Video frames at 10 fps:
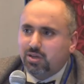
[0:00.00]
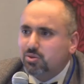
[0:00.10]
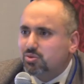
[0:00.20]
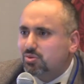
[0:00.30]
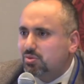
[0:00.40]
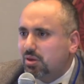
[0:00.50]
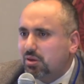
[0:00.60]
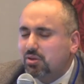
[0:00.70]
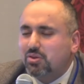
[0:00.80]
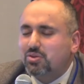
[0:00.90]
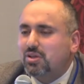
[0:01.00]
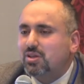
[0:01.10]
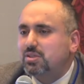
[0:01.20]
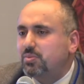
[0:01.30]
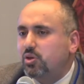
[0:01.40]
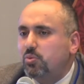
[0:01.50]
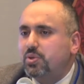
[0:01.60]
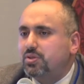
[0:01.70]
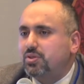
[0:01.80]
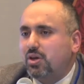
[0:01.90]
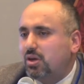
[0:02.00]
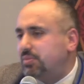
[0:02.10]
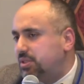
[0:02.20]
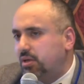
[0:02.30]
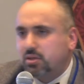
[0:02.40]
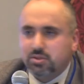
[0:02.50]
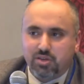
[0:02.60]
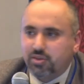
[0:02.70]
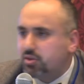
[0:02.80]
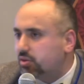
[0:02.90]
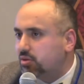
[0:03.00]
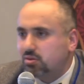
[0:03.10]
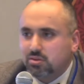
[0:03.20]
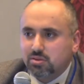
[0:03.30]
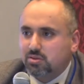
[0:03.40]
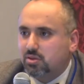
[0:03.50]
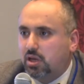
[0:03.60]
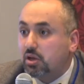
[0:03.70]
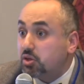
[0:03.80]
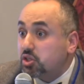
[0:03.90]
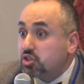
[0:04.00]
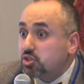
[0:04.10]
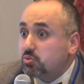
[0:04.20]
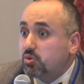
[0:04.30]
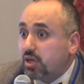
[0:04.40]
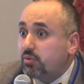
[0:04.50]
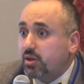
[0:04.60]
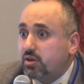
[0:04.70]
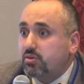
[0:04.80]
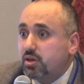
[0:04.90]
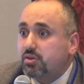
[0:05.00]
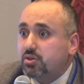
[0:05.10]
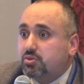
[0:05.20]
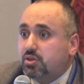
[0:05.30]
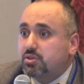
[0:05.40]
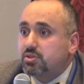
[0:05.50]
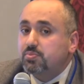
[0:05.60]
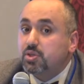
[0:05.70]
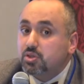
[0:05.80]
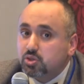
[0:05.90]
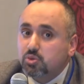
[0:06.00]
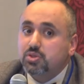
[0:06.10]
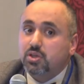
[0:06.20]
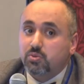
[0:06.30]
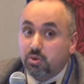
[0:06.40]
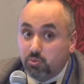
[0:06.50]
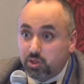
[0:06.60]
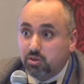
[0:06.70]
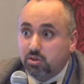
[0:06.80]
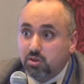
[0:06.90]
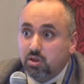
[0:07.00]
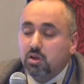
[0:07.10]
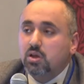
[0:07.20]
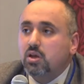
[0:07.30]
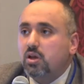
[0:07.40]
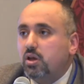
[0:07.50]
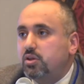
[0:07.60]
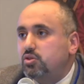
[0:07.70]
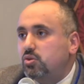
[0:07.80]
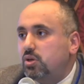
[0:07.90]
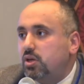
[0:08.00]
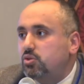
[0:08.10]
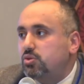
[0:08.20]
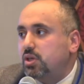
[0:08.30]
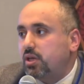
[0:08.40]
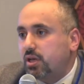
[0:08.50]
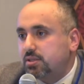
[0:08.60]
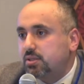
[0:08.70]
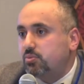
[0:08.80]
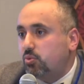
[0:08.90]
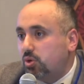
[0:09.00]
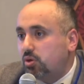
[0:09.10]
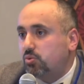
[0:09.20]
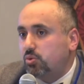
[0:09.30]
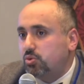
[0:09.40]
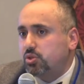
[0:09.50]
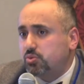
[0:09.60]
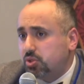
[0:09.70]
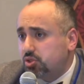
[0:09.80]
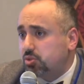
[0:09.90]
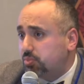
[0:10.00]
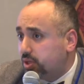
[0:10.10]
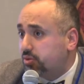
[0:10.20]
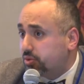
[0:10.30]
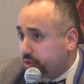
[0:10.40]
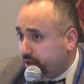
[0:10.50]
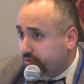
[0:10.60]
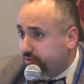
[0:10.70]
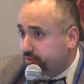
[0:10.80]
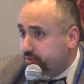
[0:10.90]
I don't telling someone opiates is haram is not going to solve anything. It just won't. Not right now. Not in this crisis. But the suicide one will. And so what I do is I ask them, what role does religion play in their life?